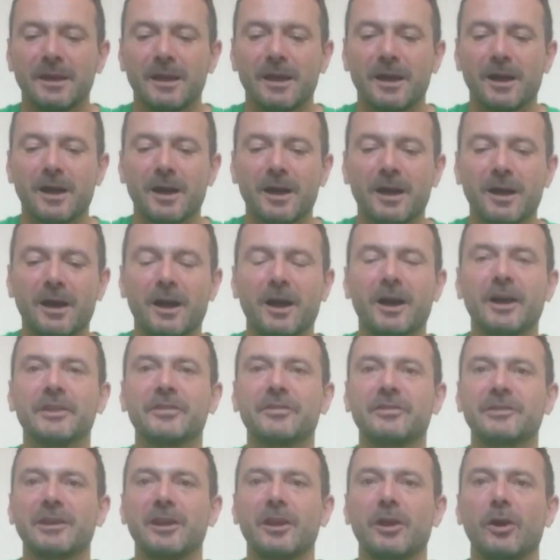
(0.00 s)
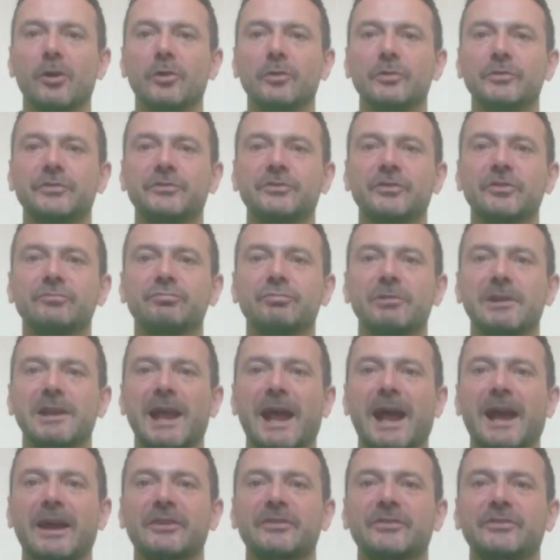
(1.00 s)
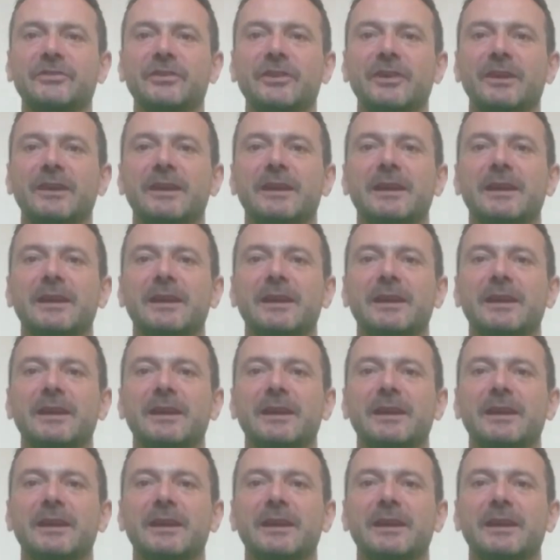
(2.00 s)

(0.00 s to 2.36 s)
eyes closed, just relaxed,